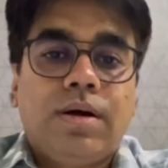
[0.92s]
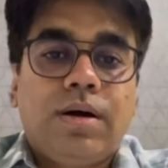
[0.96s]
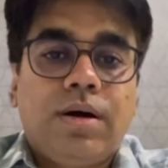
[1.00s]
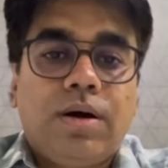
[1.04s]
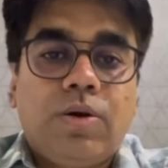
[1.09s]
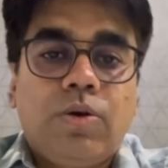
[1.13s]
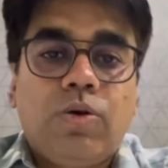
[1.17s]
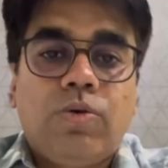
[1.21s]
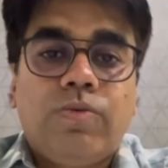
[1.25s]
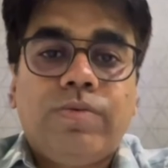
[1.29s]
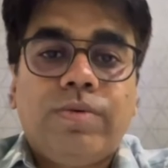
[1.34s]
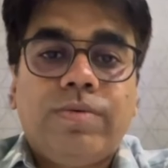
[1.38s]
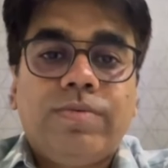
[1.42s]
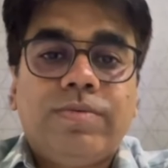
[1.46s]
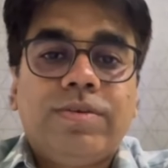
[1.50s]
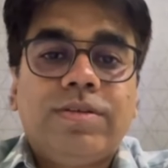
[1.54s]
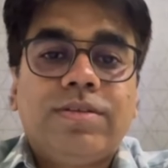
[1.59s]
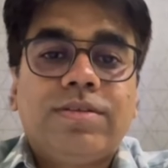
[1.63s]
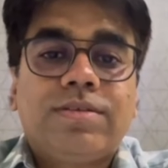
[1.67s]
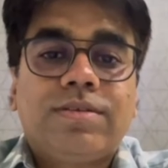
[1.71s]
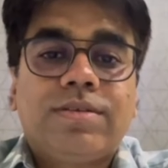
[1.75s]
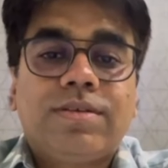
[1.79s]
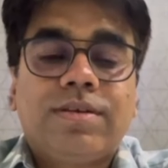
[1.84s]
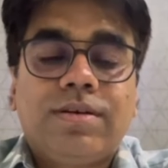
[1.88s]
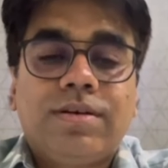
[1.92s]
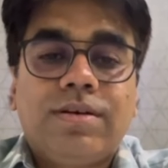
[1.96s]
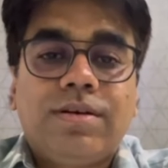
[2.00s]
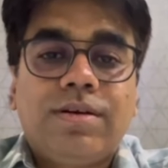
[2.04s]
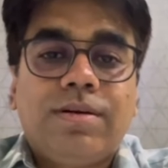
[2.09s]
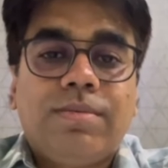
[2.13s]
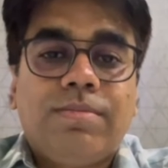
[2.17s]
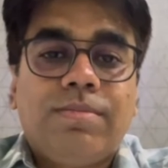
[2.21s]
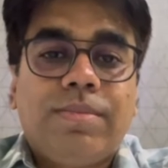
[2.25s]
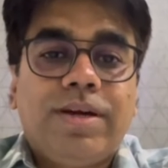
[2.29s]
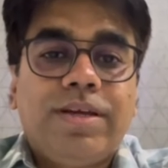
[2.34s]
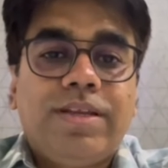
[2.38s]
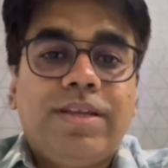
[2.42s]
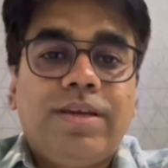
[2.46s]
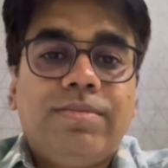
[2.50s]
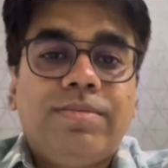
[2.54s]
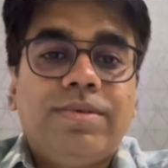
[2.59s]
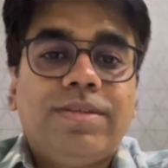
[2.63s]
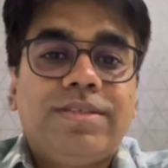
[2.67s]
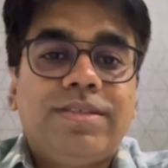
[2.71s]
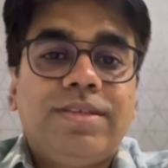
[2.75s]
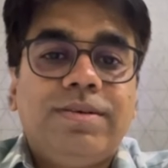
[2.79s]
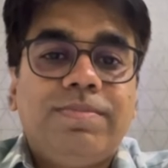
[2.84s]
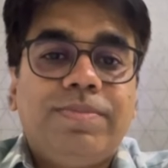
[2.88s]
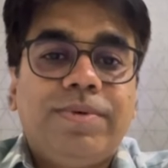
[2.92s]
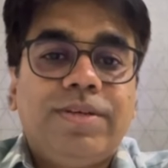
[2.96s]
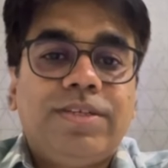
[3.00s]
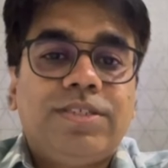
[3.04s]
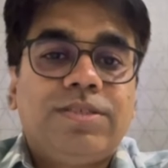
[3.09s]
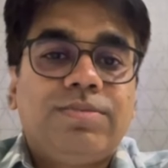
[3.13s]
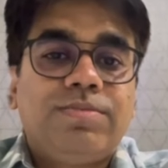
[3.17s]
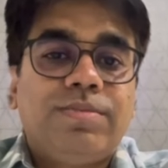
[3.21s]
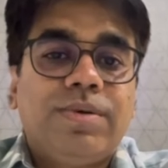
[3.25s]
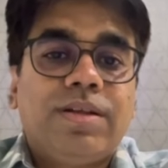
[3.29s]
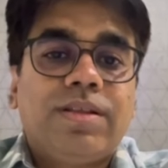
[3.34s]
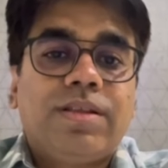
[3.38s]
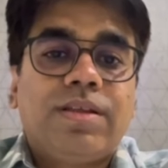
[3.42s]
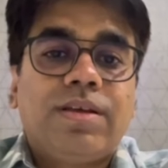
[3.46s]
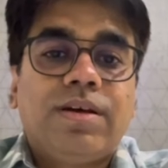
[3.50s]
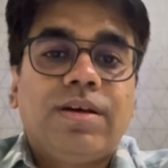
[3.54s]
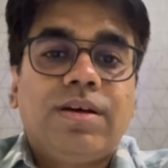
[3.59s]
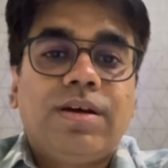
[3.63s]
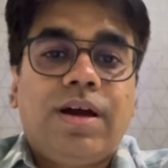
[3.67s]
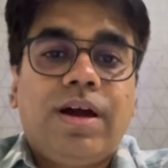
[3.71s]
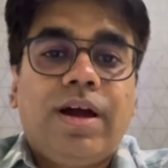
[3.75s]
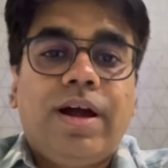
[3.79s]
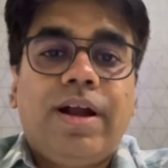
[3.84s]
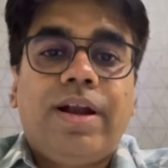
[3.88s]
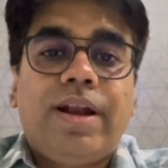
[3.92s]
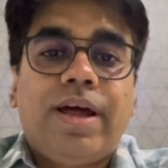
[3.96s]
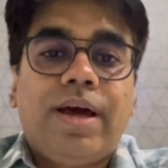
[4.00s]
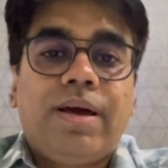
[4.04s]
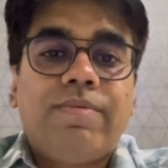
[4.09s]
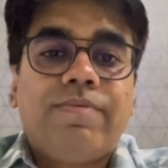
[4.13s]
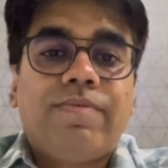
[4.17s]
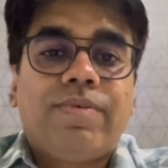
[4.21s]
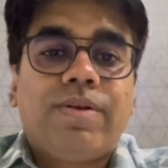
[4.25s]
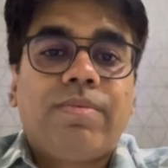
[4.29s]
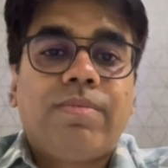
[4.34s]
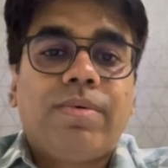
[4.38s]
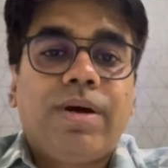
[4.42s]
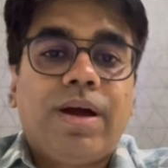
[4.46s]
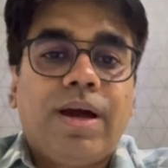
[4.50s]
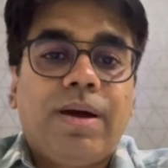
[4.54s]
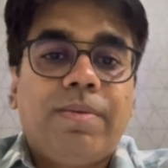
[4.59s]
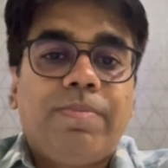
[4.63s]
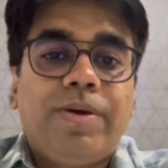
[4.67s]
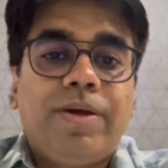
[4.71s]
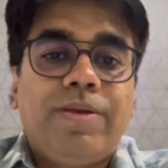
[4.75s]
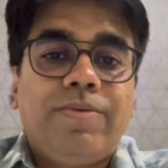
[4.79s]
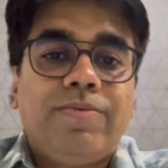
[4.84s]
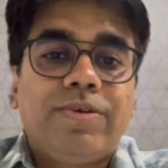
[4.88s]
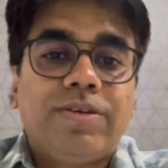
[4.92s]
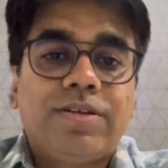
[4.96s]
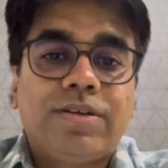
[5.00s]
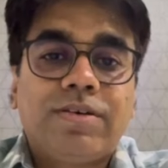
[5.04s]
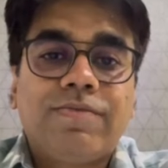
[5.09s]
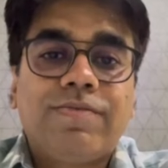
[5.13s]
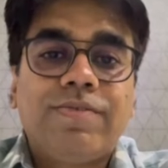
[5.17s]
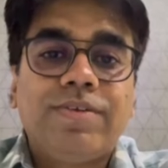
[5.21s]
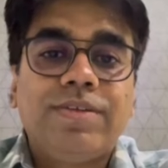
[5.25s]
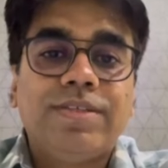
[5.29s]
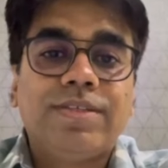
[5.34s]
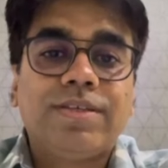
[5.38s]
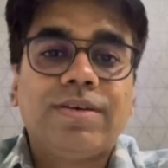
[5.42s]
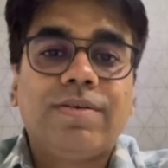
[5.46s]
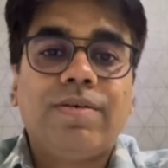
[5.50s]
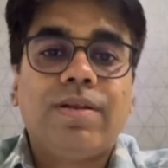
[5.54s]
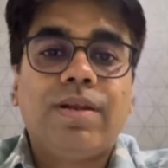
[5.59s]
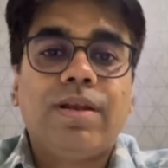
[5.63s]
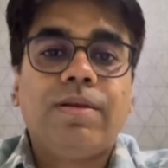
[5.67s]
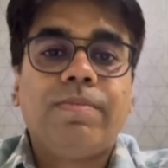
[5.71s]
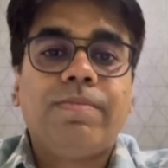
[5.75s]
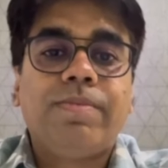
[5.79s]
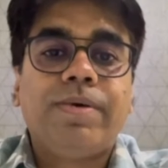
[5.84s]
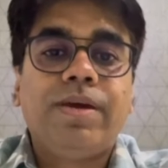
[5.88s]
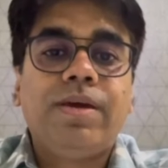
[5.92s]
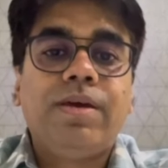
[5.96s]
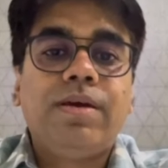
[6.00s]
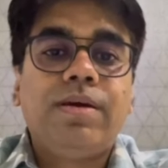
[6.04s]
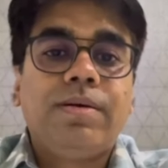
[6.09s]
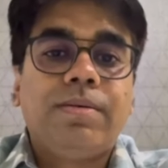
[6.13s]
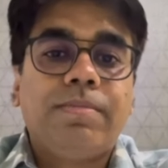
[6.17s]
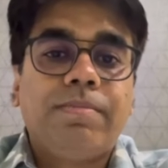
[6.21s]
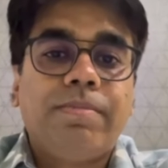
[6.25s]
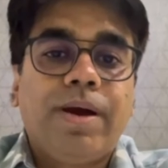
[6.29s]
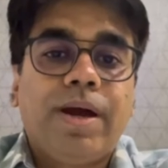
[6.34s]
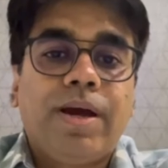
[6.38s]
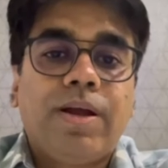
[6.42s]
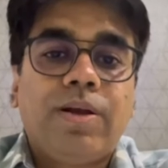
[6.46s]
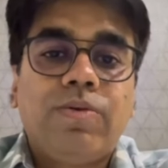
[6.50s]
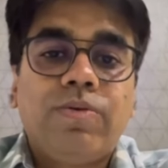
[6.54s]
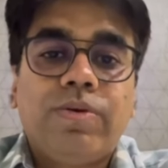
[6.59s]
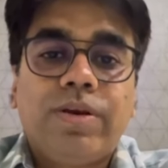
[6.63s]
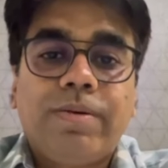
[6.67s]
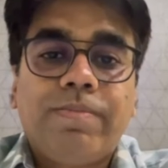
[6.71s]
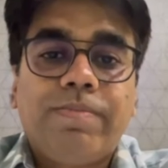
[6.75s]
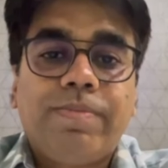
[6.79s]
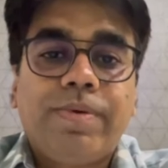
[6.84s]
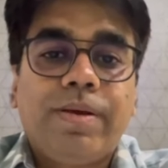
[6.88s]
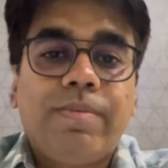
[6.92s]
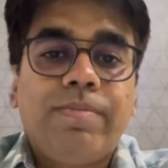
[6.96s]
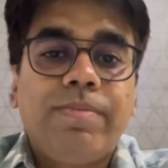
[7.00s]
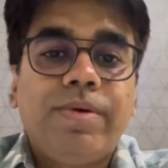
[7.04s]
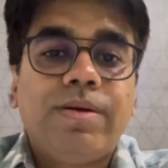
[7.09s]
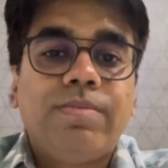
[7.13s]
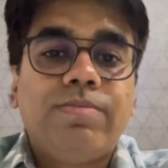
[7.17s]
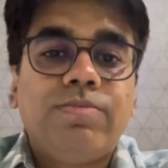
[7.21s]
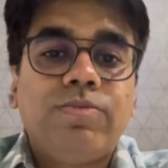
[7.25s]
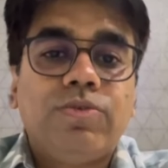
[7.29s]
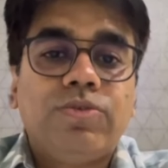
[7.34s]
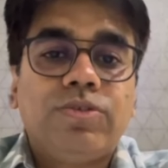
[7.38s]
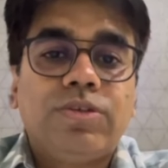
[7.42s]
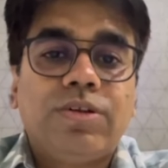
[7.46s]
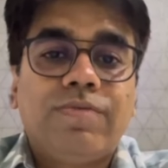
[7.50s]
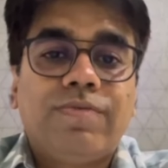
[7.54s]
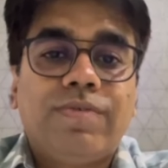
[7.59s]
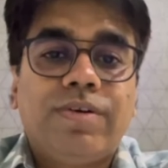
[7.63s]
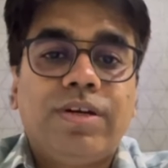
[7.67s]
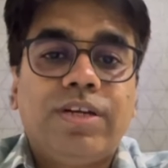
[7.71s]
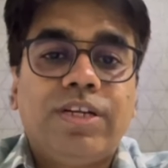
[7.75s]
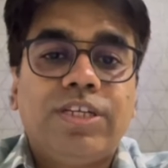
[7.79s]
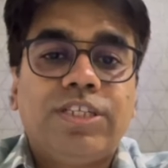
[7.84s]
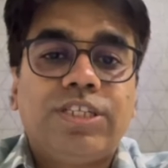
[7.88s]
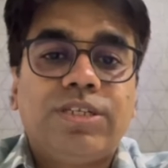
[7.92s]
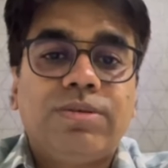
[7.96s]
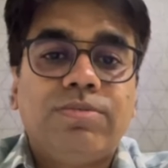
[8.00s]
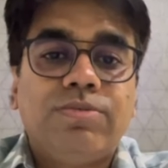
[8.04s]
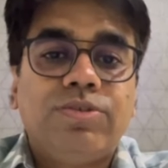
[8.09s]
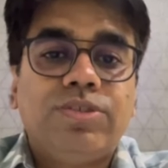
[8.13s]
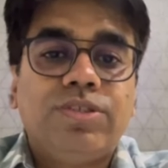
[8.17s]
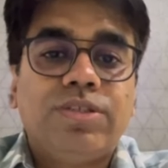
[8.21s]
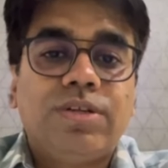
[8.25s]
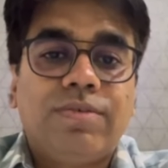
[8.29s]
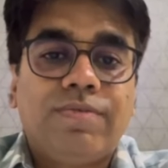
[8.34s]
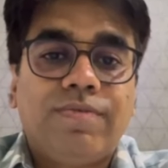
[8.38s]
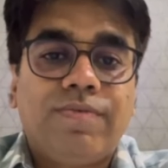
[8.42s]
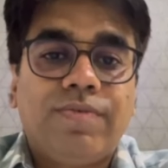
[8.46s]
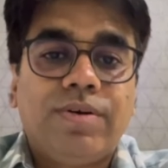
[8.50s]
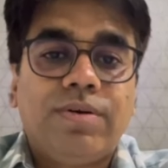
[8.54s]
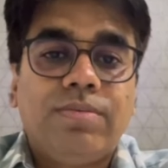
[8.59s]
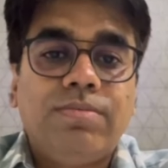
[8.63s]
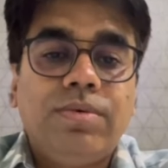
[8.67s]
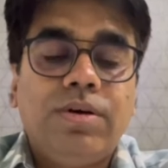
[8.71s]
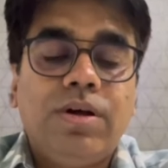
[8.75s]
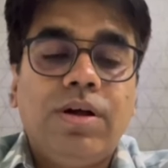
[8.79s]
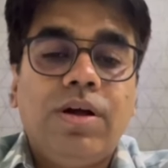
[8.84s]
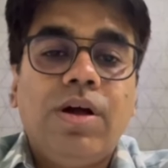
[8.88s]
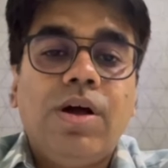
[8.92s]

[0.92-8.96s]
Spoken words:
Hello viewers, my name is Deepesh Mehta and I am from Happy Investor Finserv LLP, Bangalore, a premium mutual fund distribution firm.